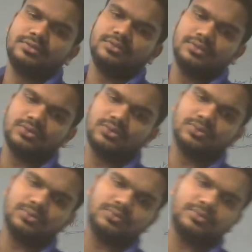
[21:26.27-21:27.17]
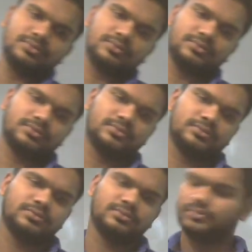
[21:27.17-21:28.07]
So
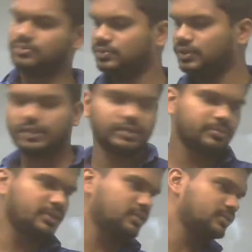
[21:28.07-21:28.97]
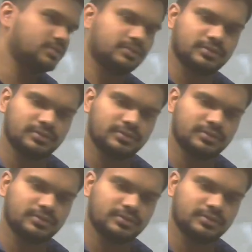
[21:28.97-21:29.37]
what they mean is